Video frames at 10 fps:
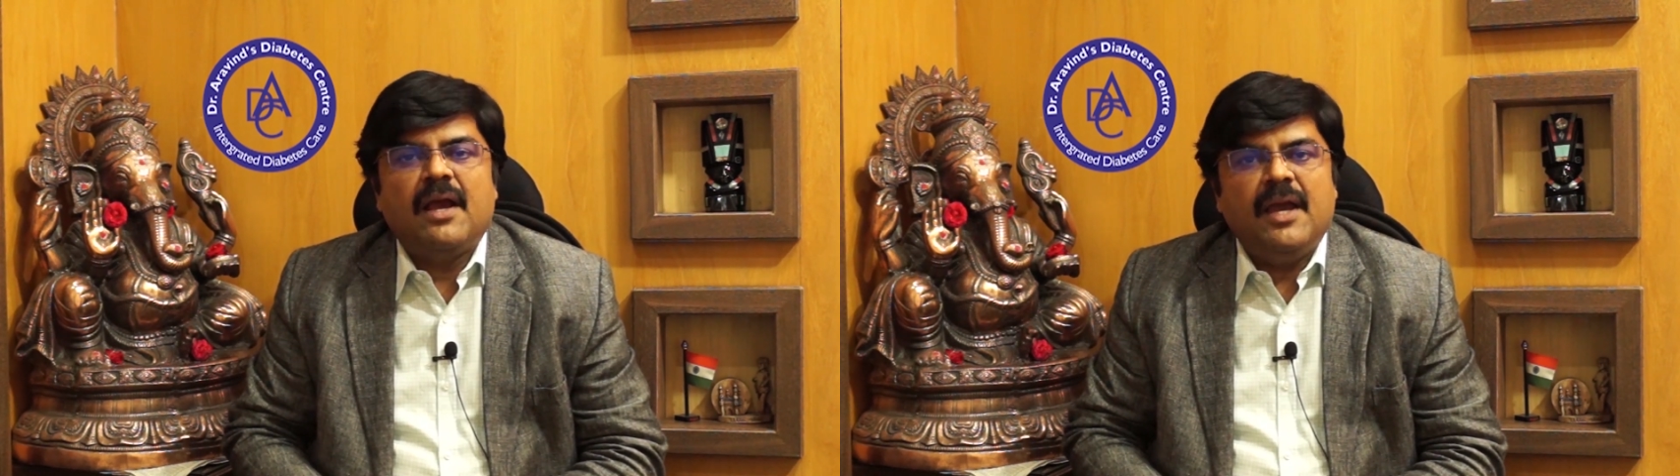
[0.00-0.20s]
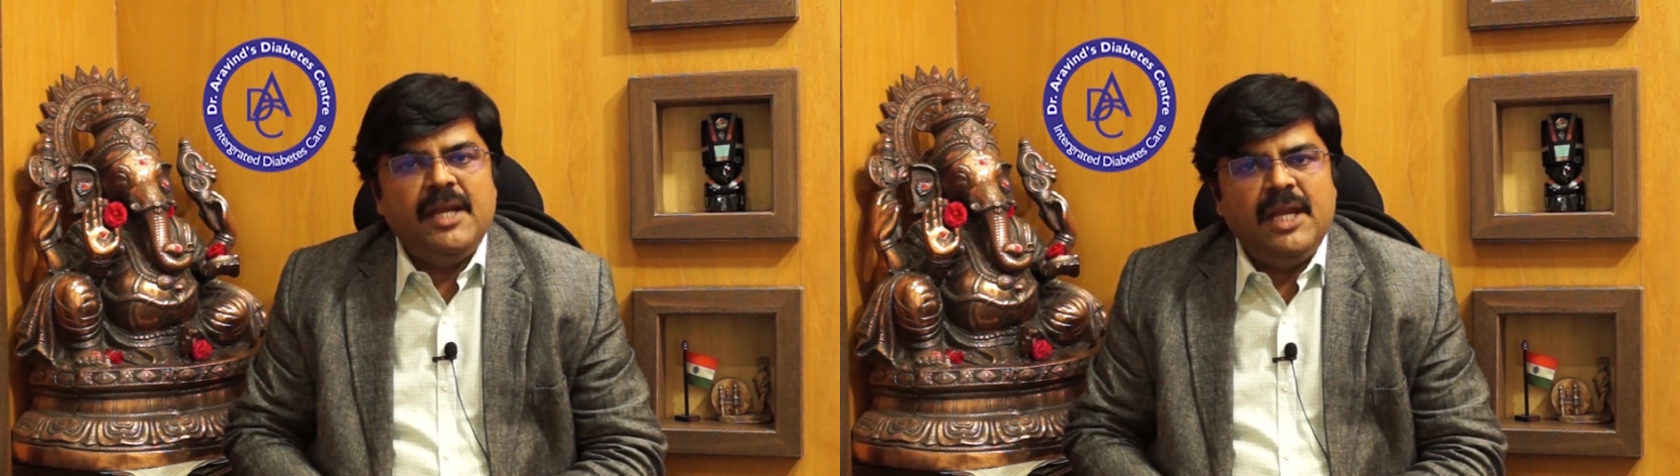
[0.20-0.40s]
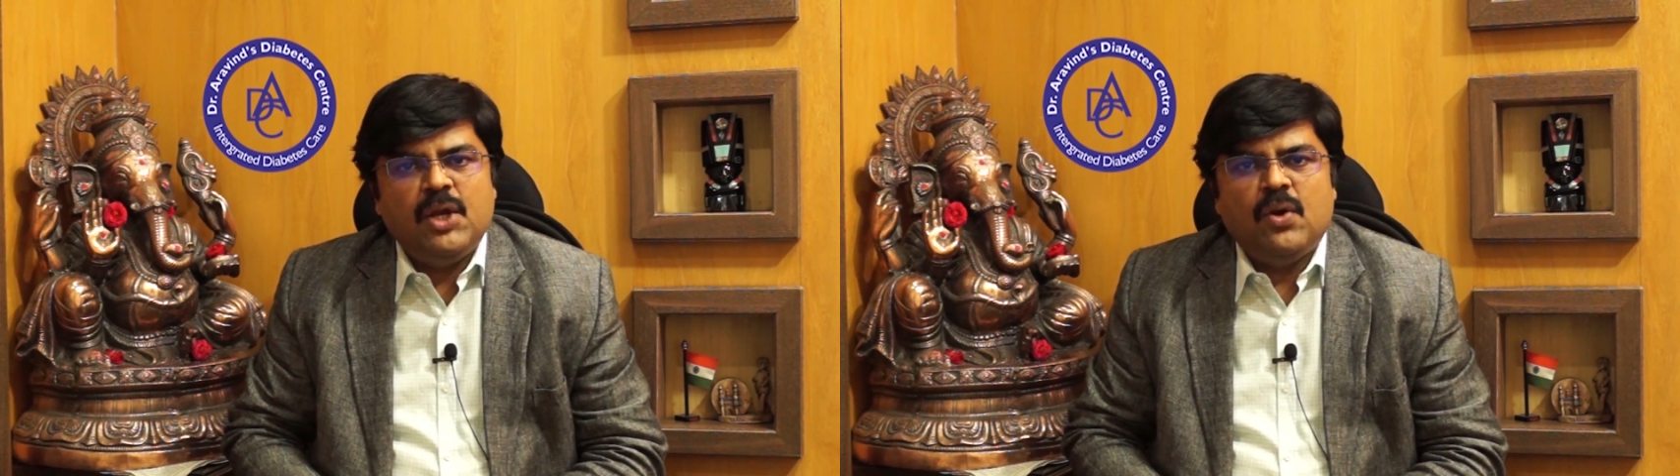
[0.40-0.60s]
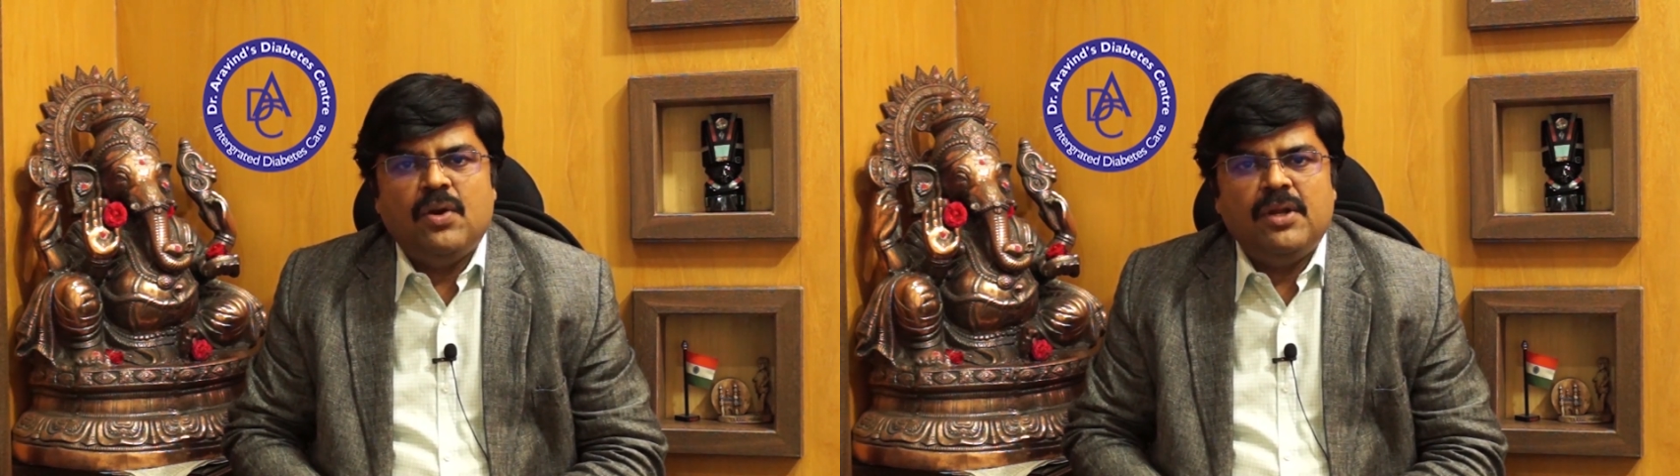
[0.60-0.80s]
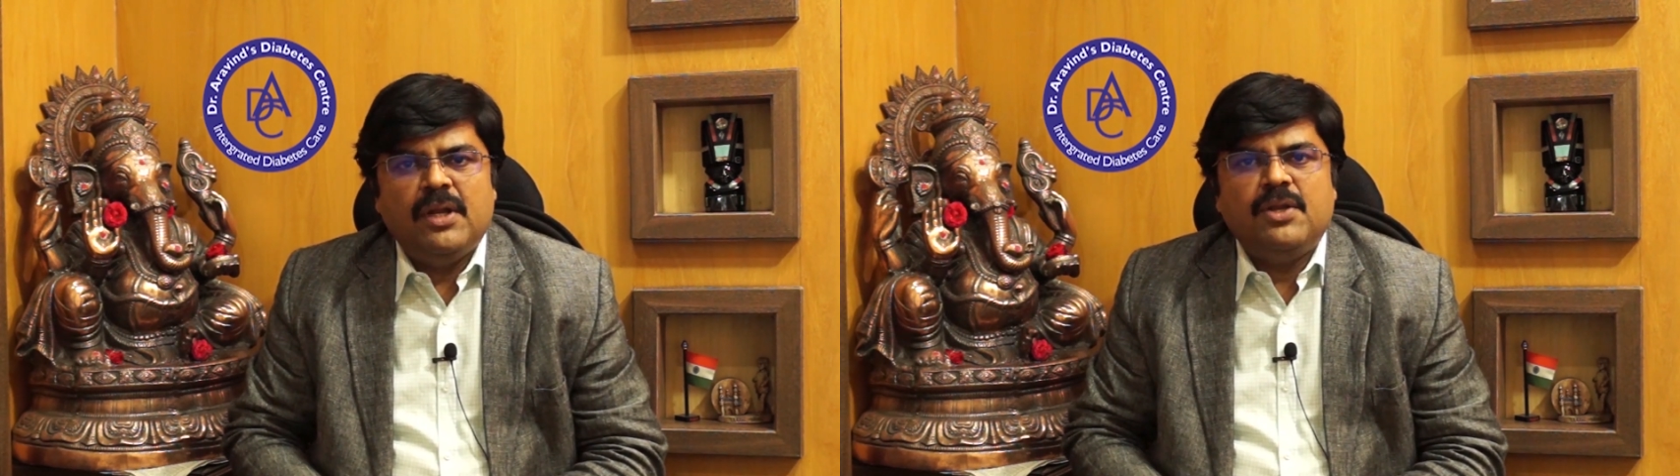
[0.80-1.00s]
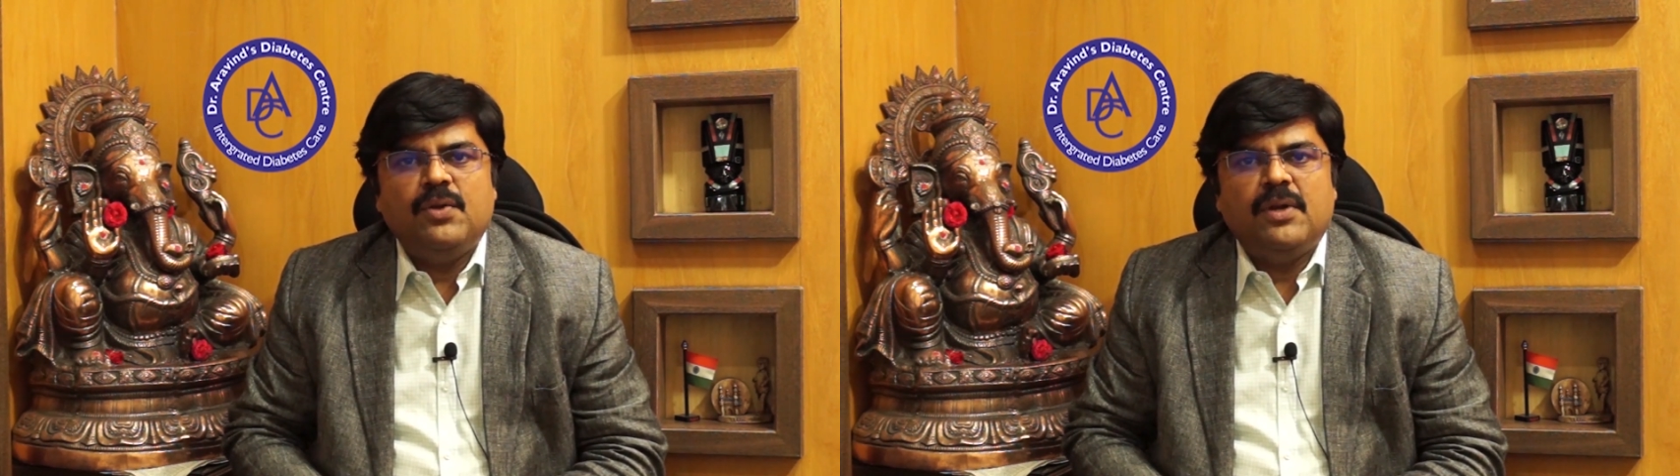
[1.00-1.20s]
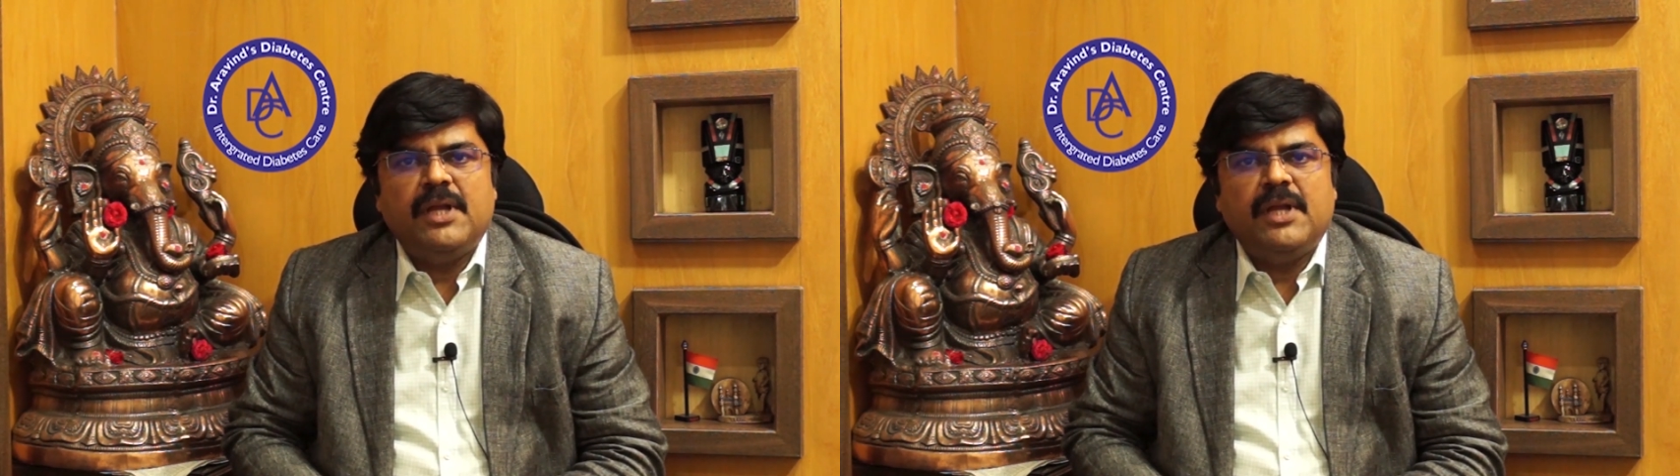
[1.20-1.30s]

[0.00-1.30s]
kindly contact your